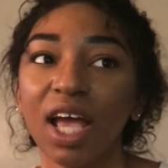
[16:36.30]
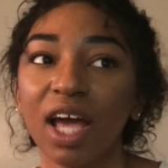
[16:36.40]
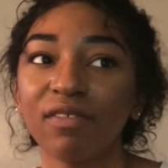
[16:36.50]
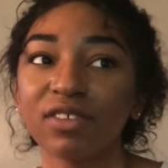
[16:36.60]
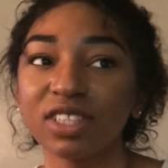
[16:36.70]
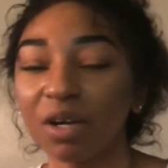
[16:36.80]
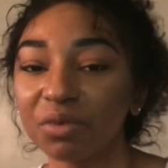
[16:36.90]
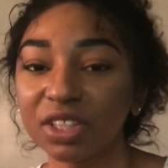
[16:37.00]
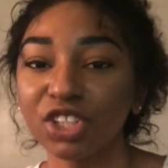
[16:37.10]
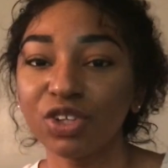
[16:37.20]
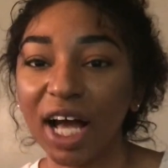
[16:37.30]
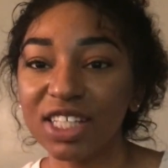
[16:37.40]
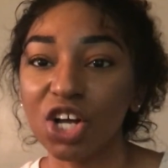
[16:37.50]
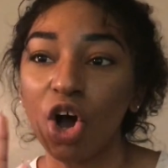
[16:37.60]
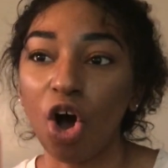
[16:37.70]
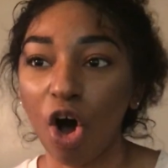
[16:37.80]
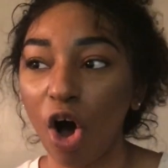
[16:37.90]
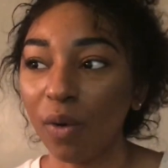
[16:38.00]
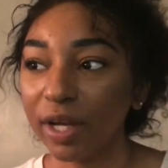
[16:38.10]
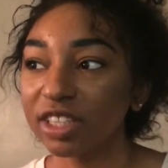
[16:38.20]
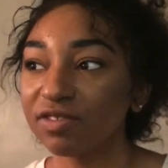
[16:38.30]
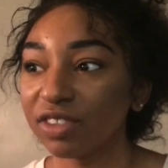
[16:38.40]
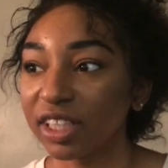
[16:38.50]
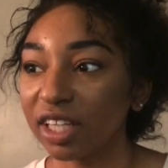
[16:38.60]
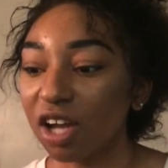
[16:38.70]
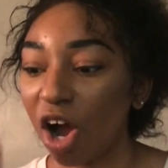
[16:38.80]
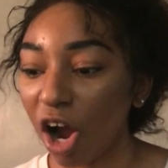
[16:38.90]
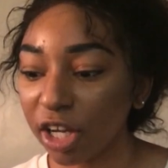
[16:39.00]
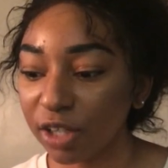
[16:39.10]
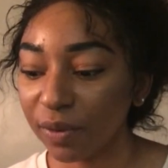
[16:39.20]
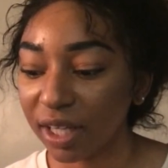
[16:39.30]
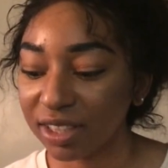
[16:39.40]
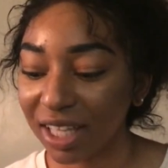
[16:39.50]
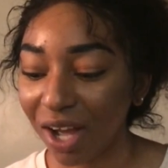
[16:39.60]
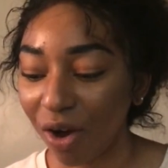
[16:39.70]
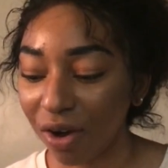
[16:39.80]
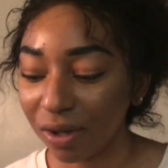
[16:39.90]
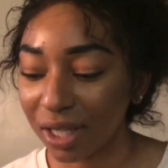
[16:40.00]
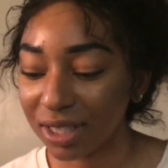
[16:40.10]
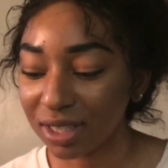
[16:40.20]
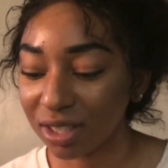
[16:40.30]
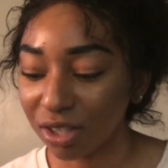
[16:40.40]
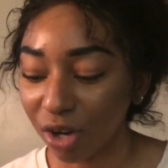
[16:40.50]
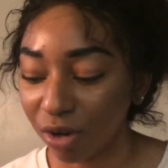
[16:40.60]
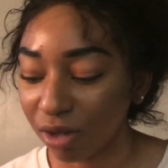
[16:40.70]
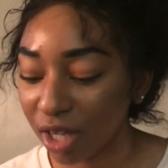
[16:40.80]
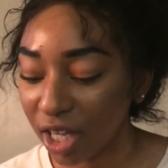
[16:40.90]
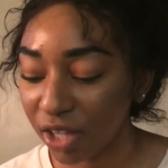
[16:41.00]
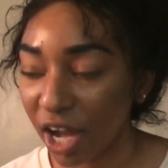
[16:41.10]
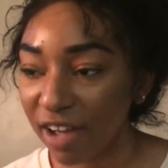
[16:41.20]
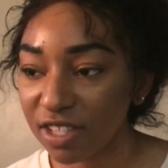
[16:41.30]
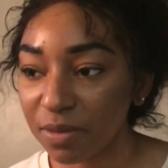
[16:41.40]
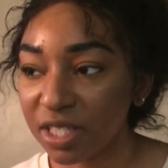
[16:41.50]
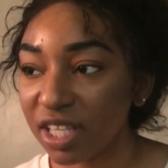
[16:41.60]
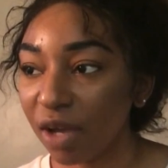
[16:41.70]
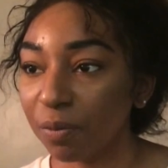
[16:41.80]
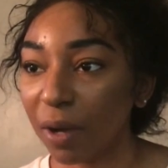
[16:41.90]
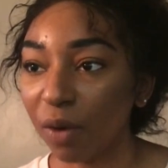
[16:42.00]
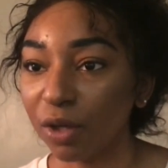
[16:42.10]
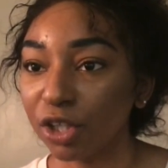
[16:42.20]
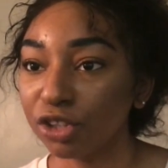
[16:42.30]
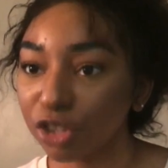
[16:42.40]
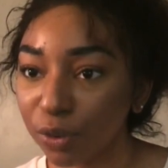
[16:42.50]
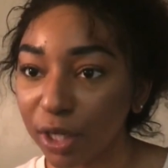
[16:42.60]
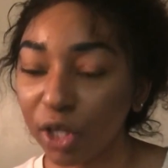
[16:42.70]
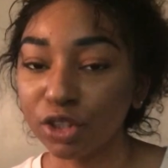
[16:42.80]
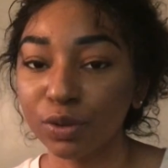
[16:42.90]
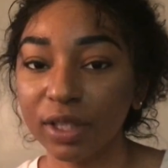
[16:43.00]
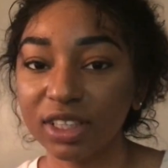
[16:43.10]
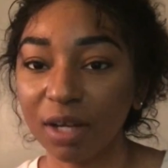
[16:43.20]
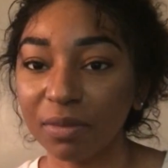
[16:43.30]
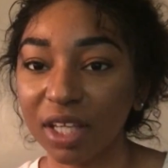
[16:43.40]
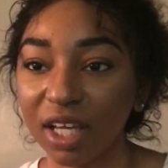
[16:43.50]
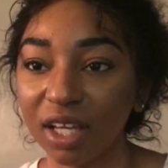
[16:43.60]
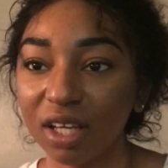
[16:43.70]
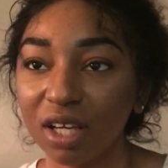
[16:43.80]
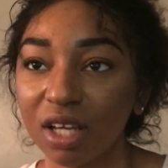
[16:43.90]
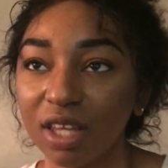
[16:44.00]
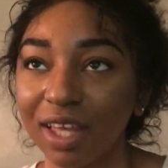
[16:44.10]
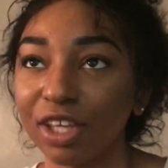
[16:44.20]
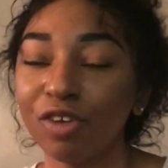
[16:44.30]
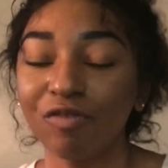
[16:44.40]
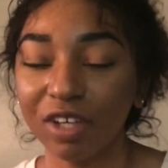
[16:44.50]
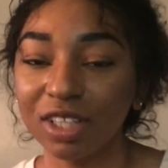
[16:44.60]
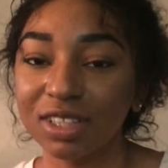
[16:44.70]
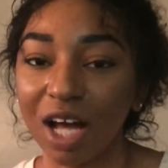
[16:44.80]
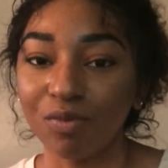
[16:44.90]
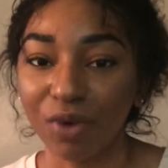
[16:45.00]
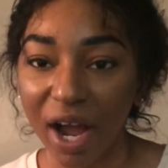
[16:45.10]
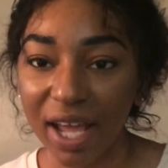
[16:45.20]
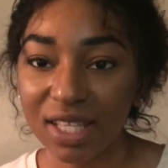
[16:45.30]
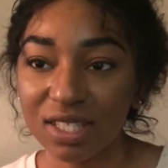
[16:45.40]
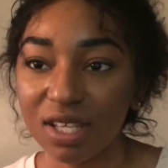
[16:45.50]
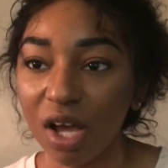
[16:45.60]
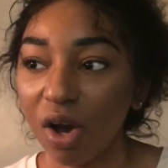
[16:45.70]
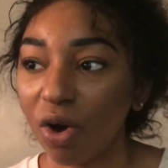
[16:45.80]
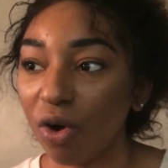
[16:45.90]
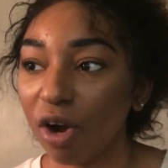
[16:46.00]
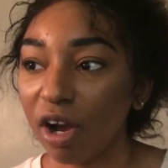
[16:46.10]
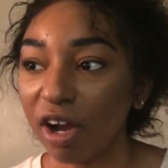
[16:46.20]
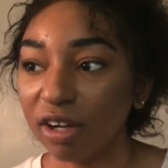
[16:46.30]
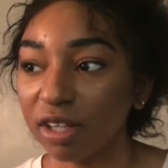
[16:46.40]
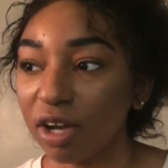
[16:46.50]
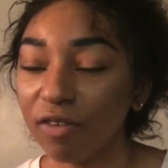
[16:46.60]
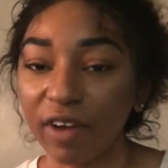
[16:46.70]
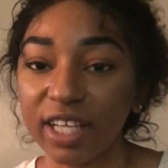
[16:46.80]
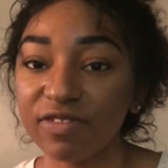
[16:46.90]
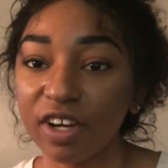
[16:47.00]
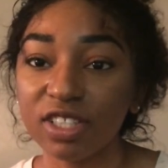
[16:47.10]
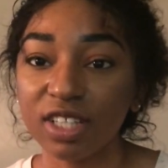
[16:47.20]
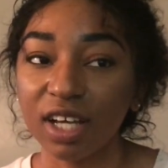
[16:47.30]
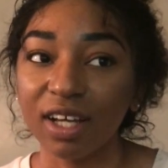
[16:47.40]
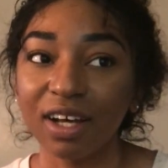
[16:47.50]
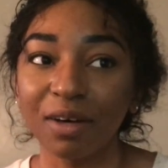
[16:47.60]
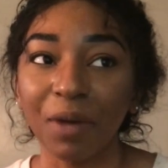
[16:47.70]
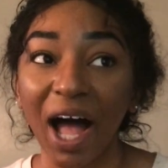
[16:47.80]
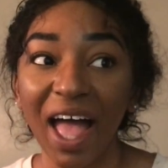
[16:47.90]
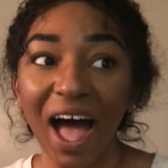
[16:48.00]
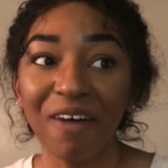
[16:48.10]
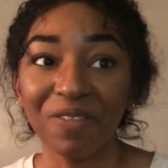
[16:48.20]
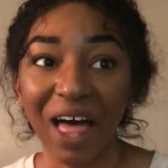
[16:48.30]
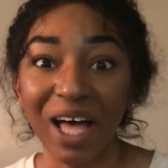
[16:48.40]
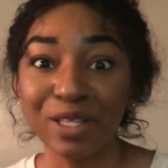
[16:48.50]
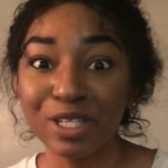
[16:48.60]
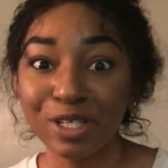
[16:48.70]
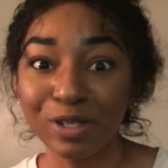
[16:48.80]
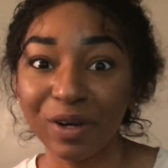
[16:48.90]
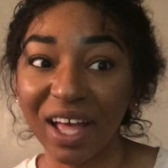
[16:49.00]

And for some reason, you guys are always freaking arguing because they always, you know, either have something to say about what you're doing or doing something that you feel is not right or, you know, vice versa. I have that too.